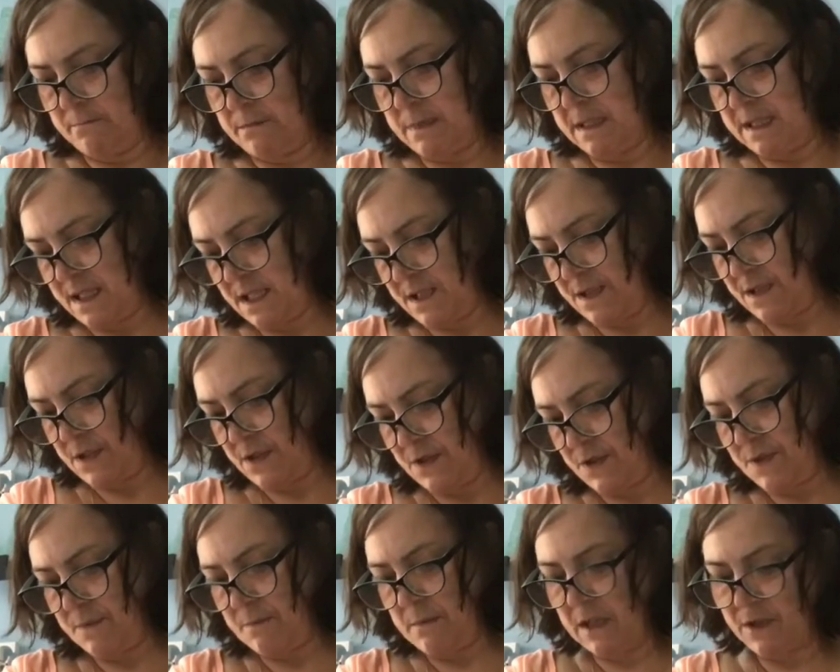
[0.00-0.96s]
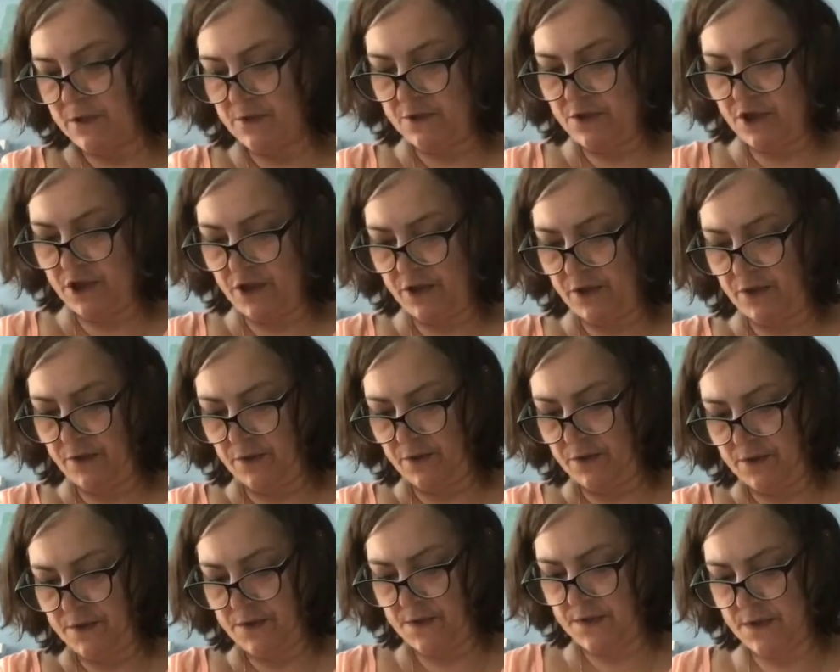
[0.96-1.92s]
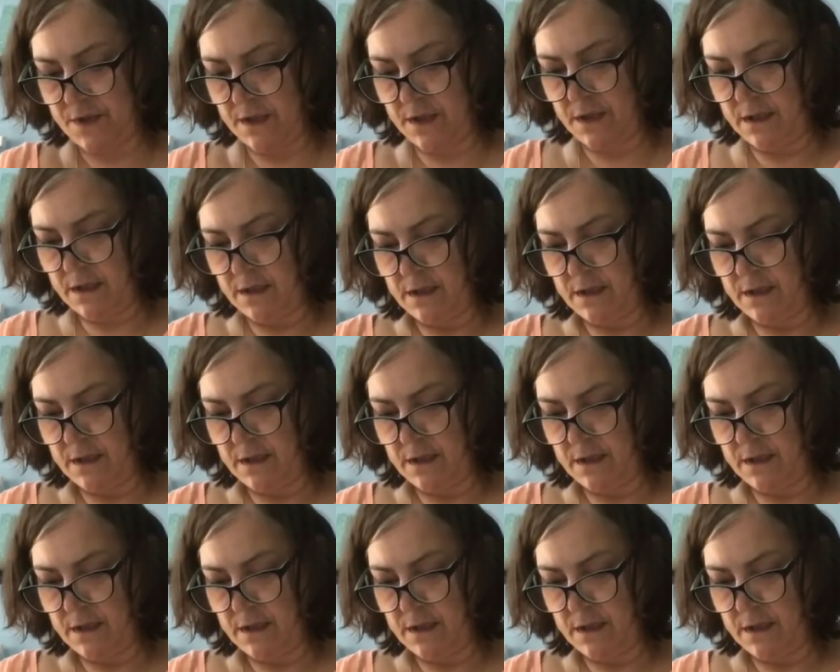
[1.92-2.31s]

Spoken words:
my scissors, my crochet hooks,